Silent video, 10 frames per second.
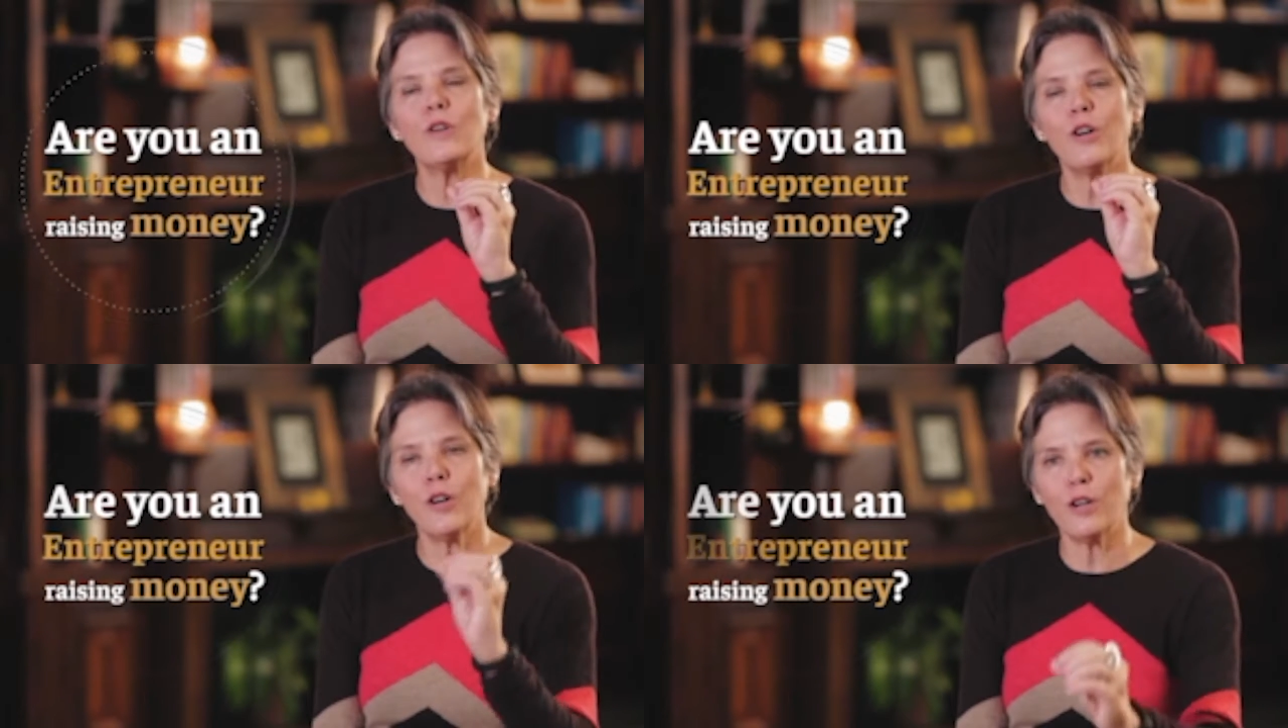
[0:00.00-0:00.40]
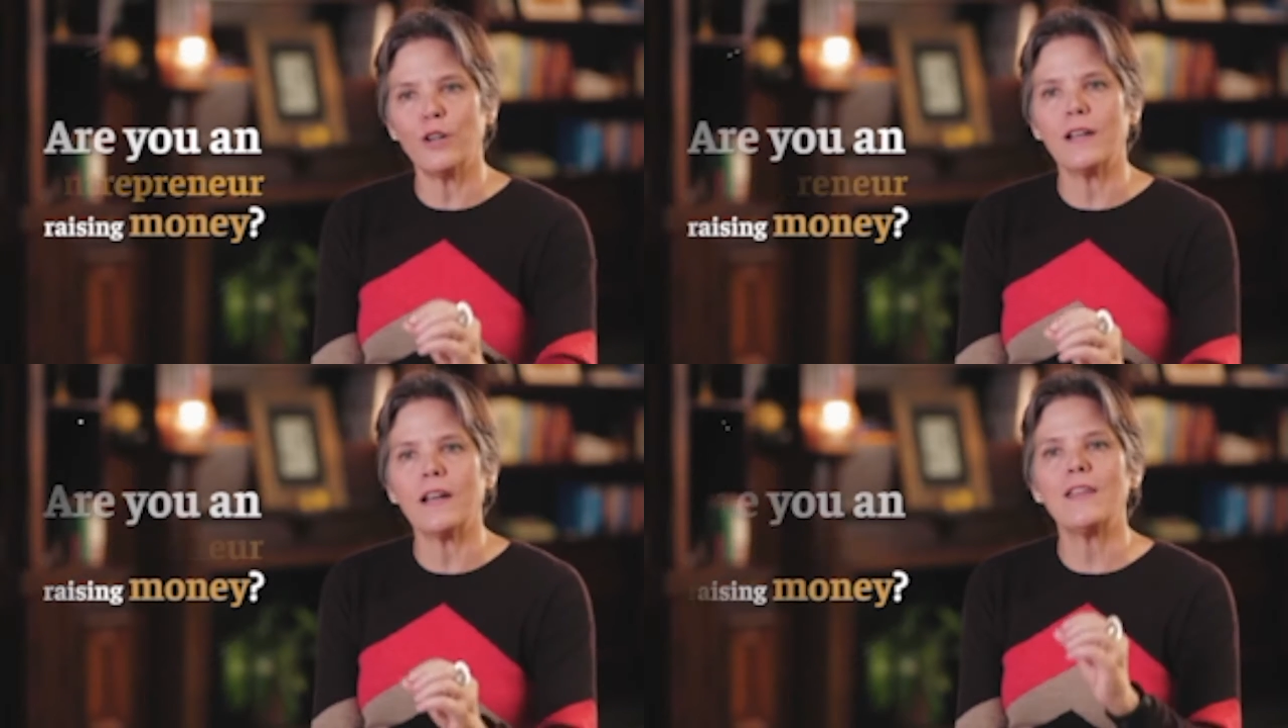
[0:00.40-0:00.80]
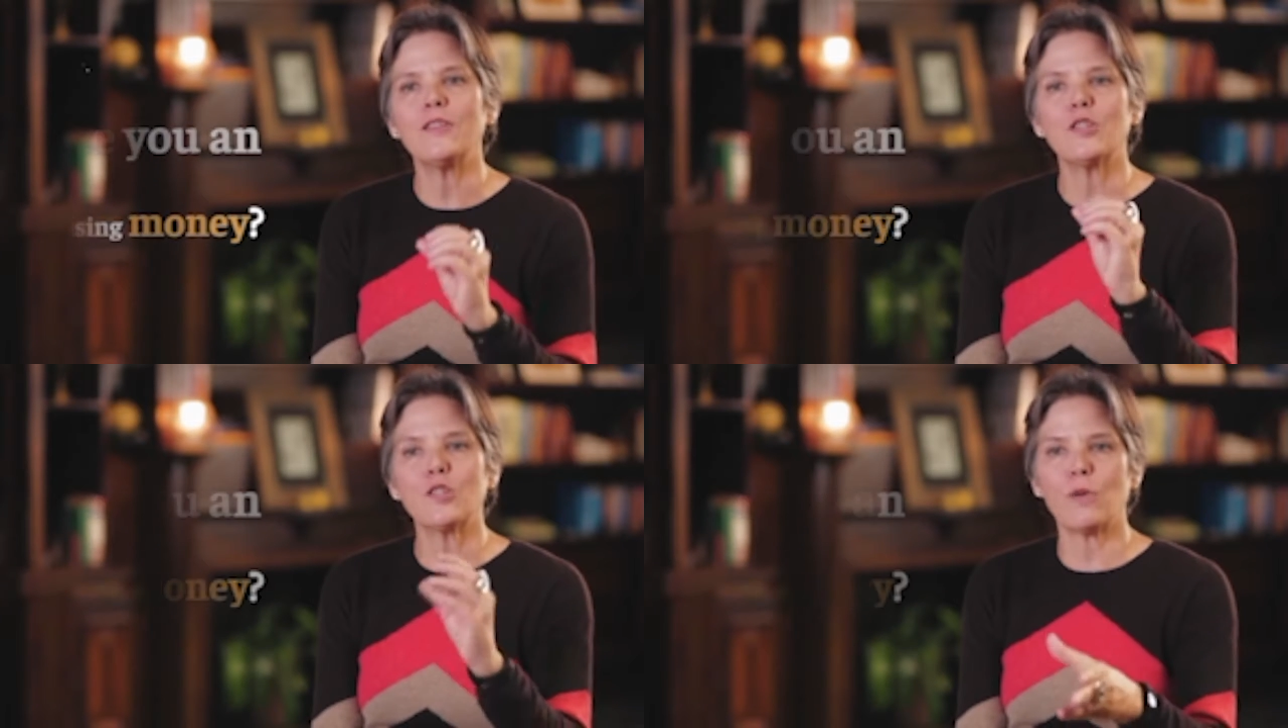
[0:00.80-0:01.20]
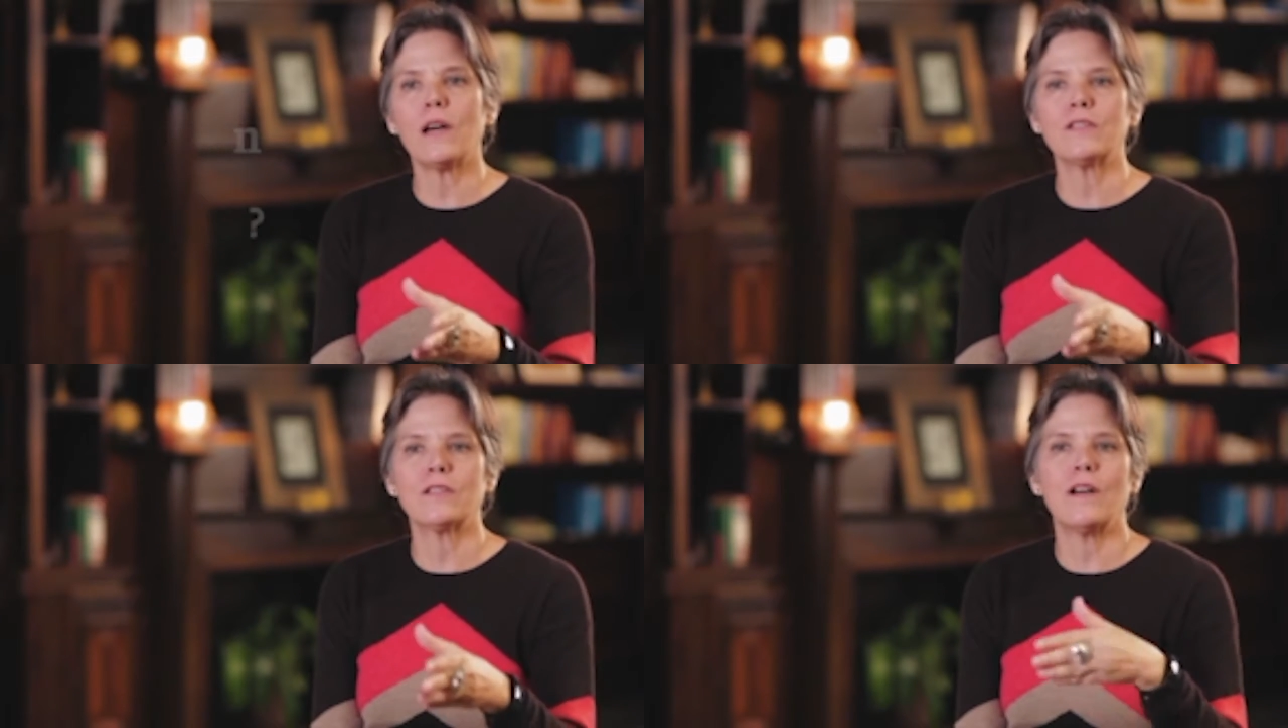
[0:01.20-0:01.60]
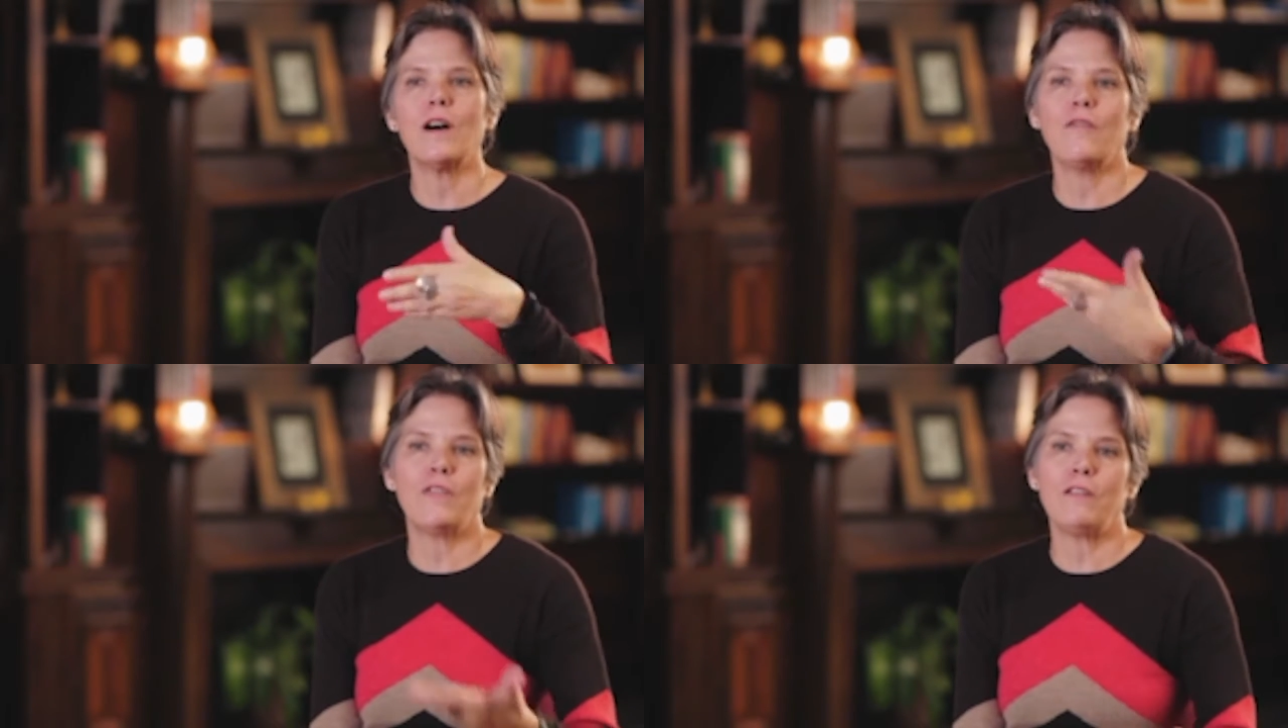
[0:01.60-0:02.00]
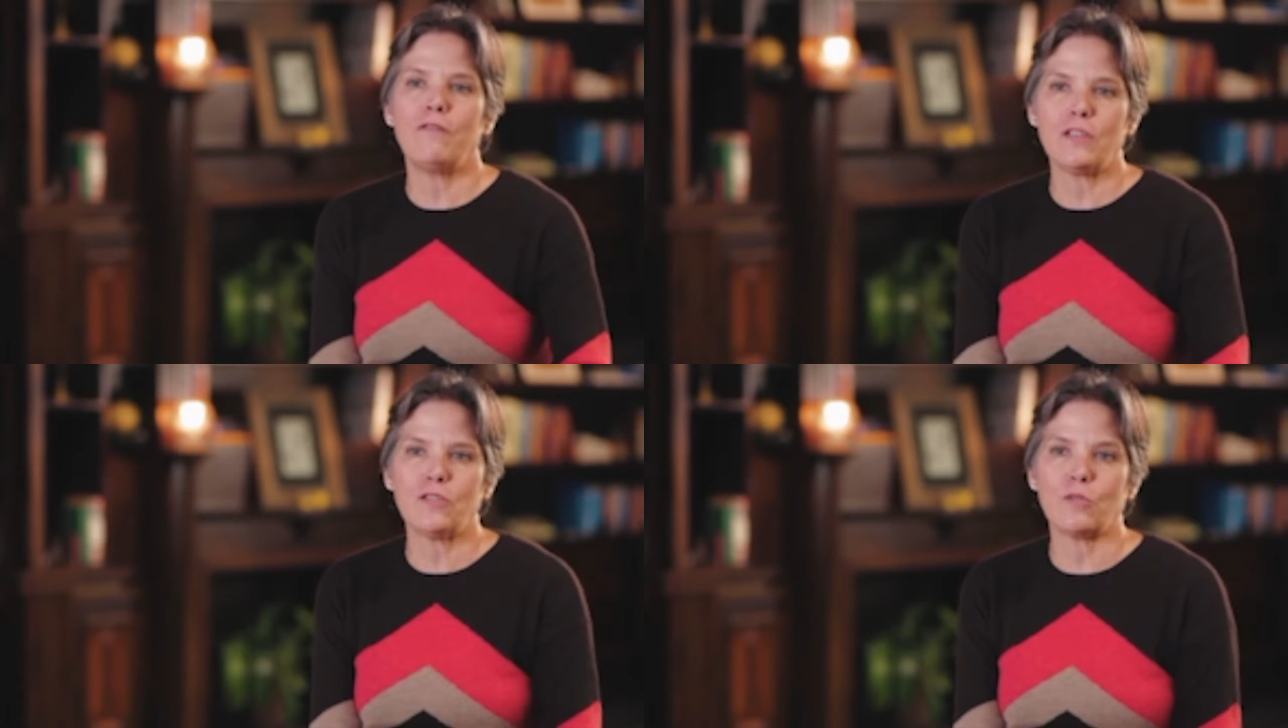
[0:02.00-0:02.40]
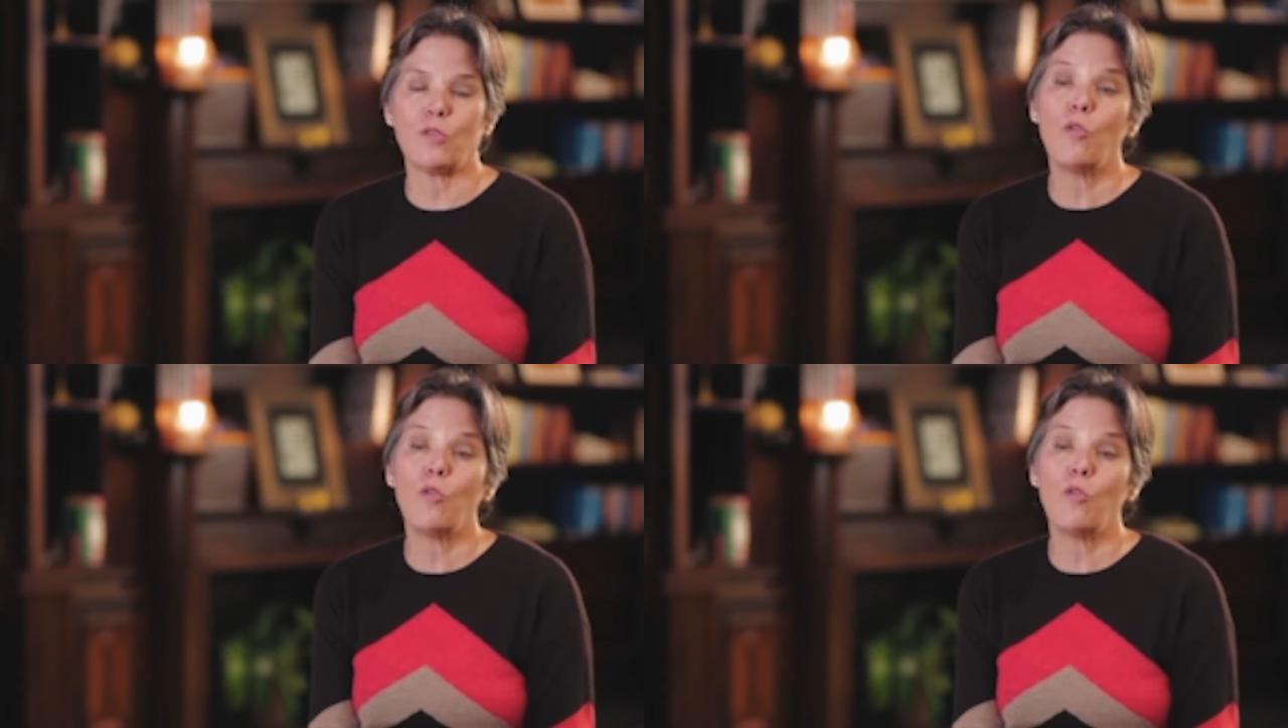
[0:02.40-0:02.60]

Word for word: earn the trust of the investor